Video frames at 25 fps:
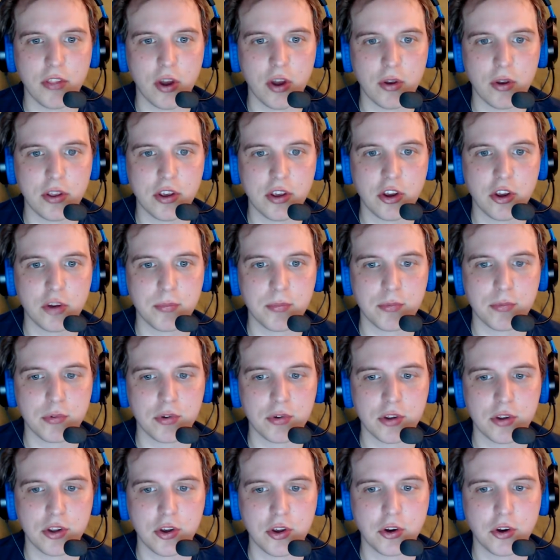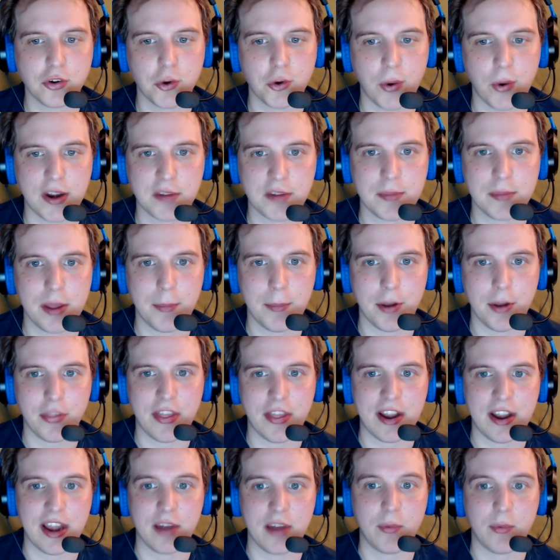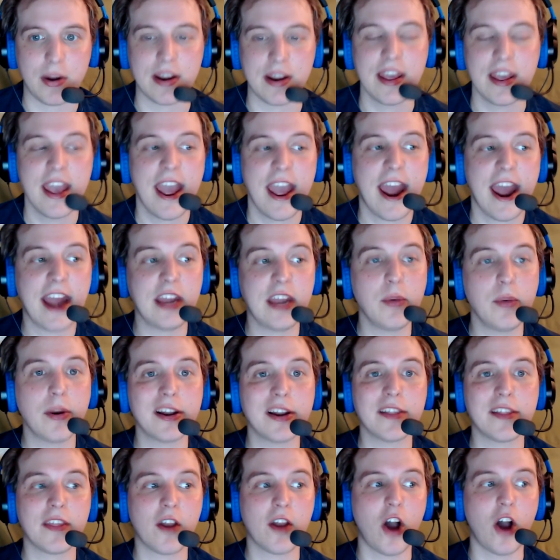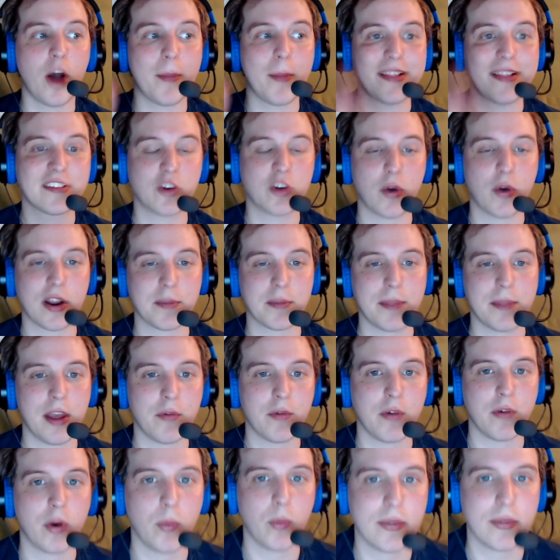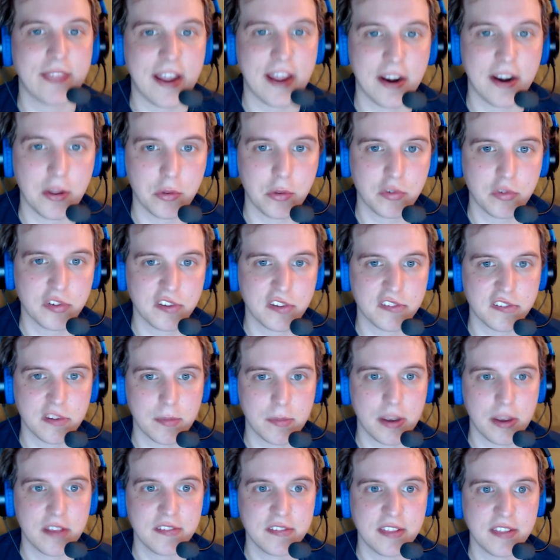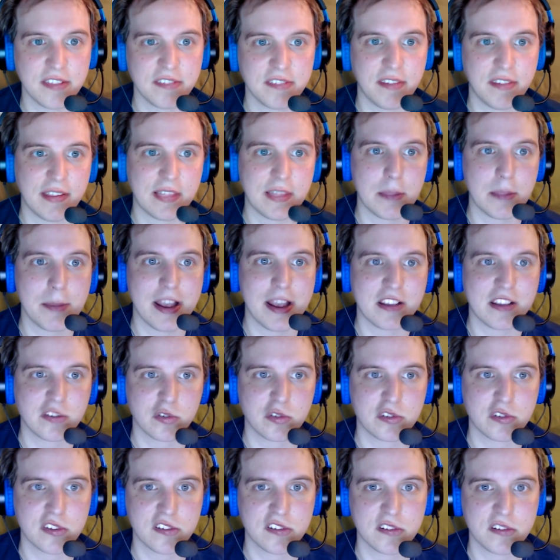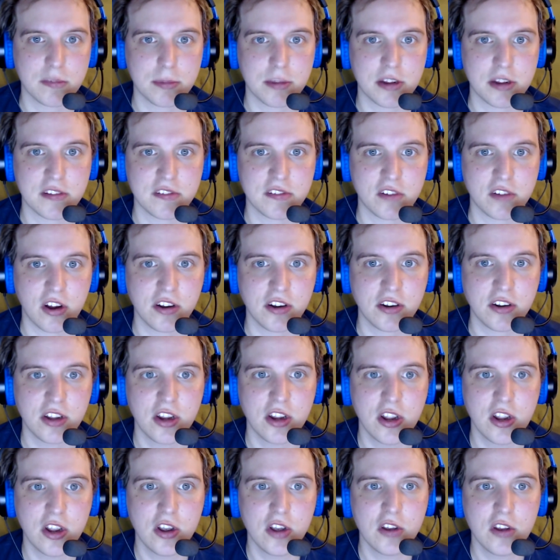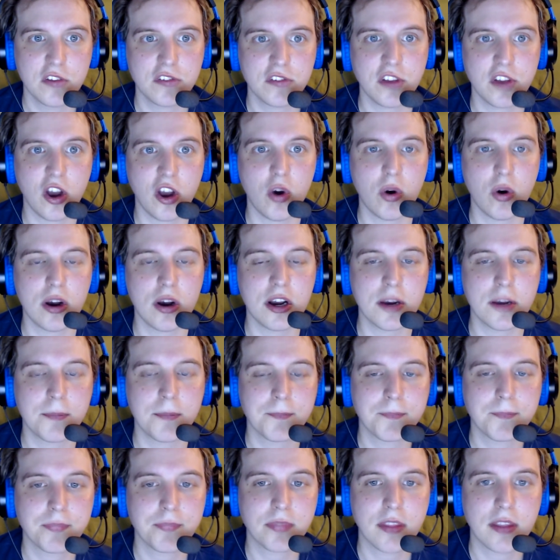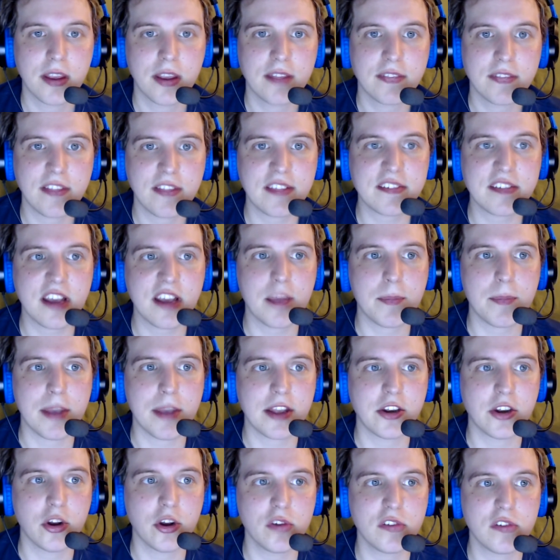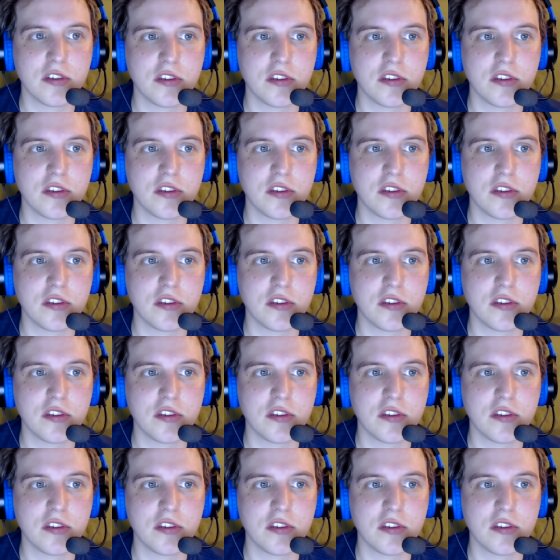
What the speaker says: You could correct me about that. Anyone in the comments, correct me about what that other system is. That's the Master System, but it's not. So that's kind of big news.